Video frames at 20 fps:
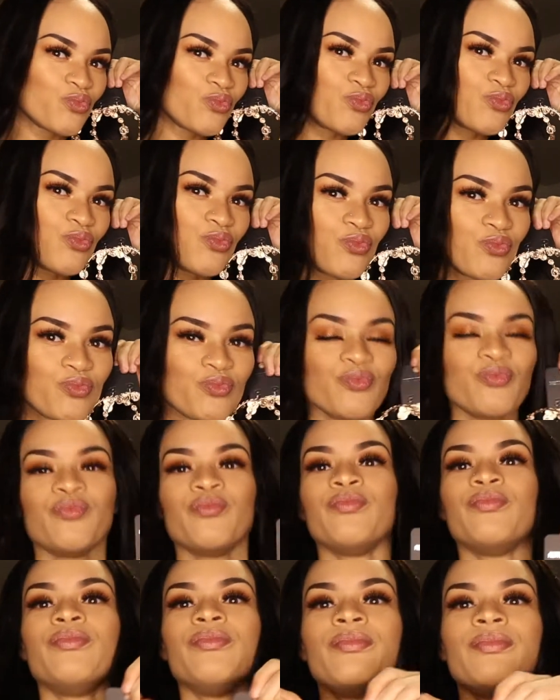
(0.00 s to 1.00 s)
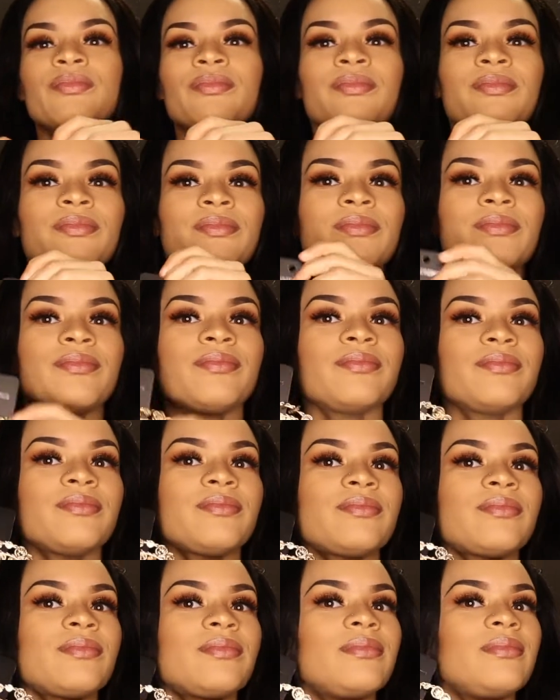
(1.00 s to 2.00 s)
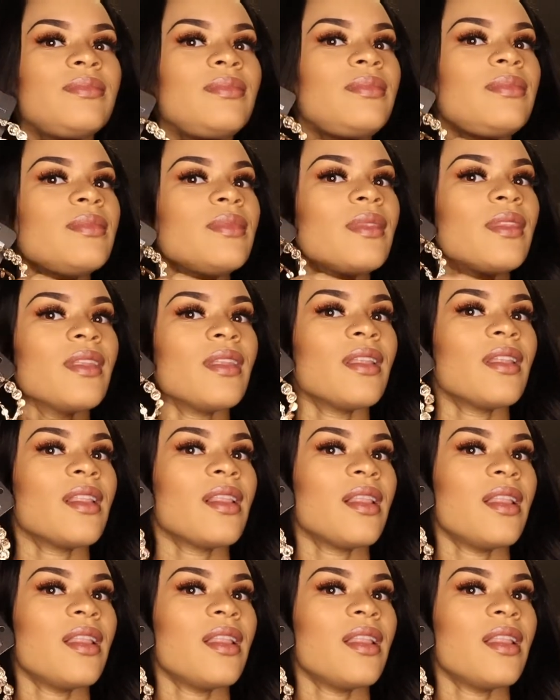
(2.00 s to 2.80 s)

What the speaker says: Nothing is said.